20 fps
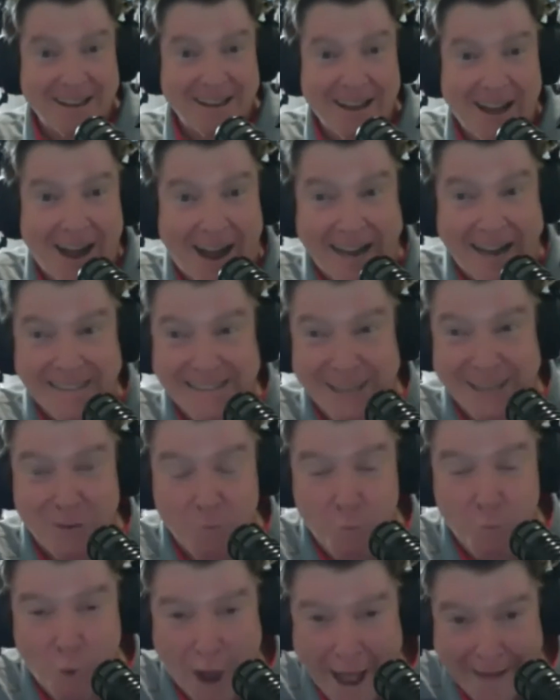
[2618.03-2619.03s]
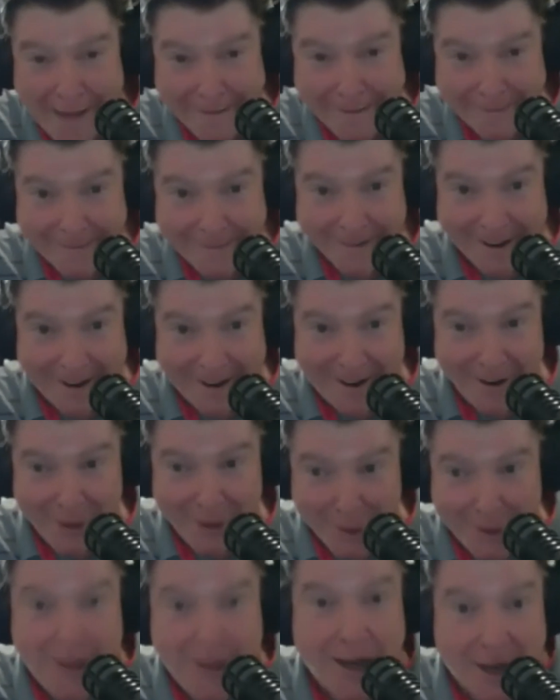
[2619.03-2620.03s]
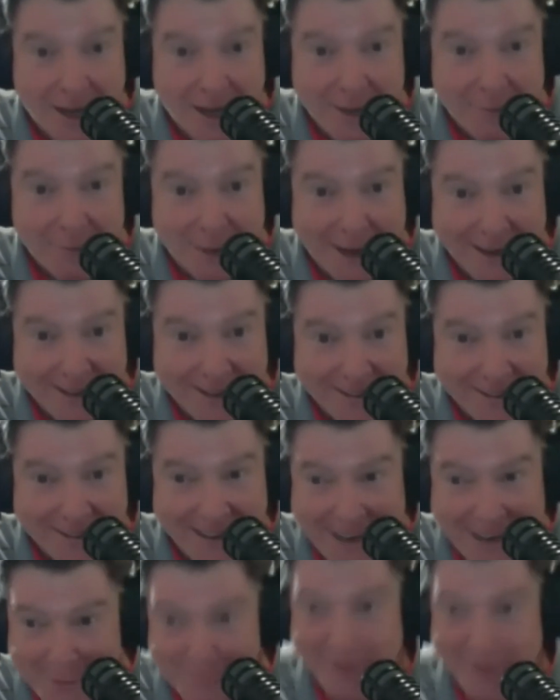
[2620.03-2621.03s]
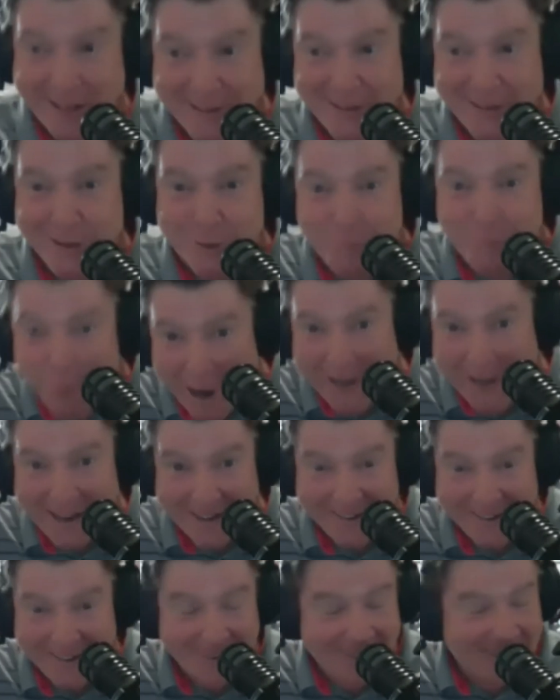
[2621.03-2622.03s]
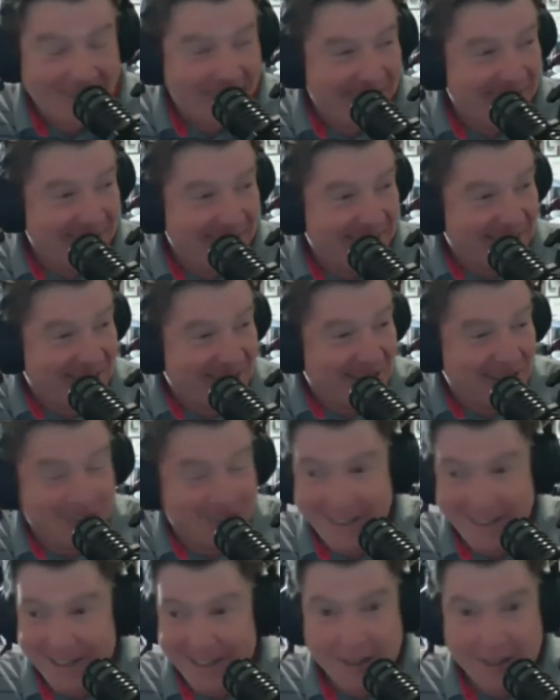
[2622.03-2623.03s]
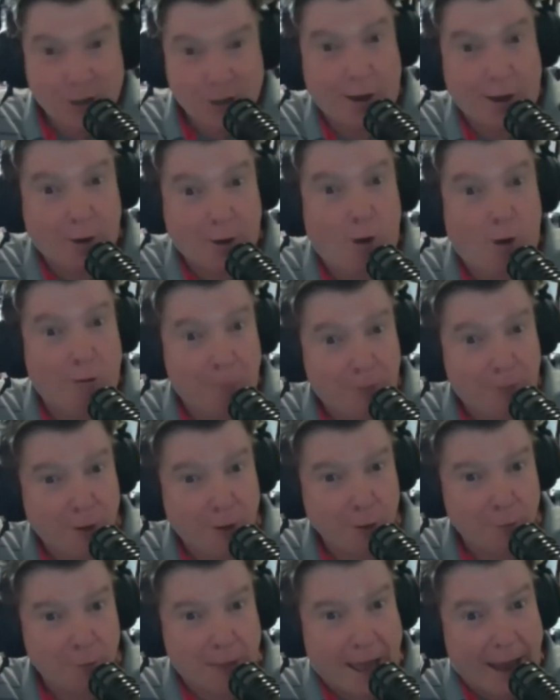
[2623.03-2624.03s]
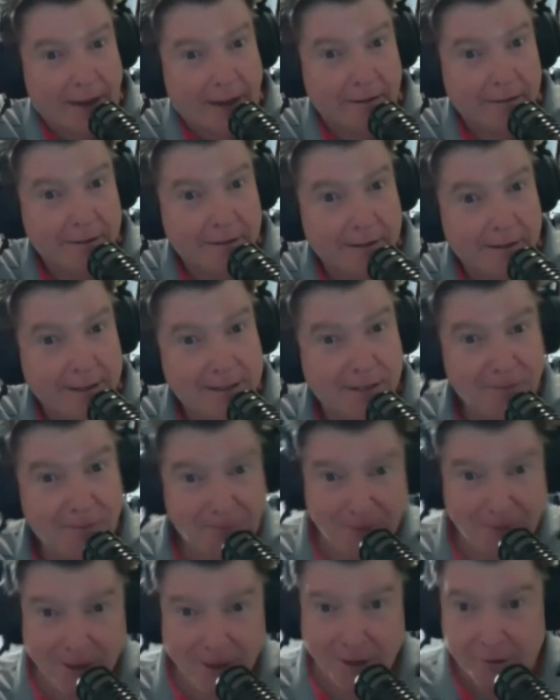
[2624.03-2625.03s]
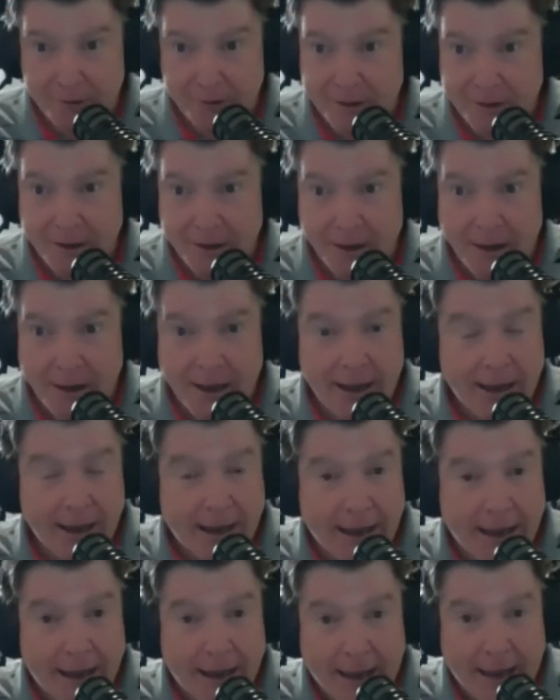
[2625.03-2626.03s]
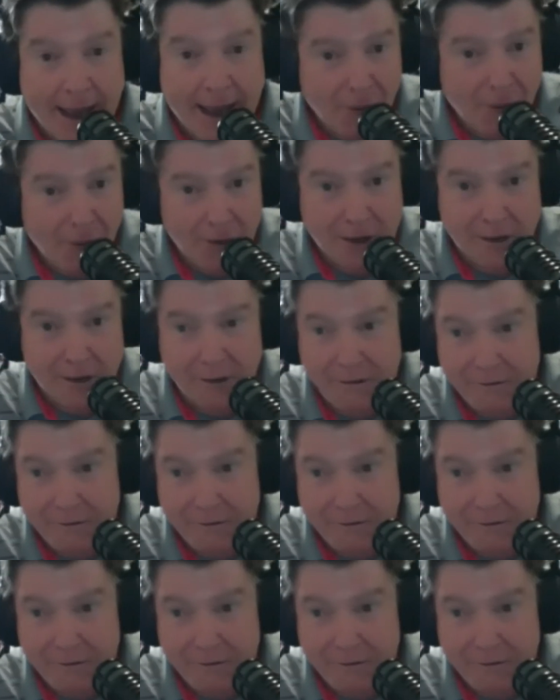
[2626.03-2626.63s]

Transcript: I said, what? Are you kidding me? Liam Neeson's wedding? So I called Phil back, and I said, Phil, how can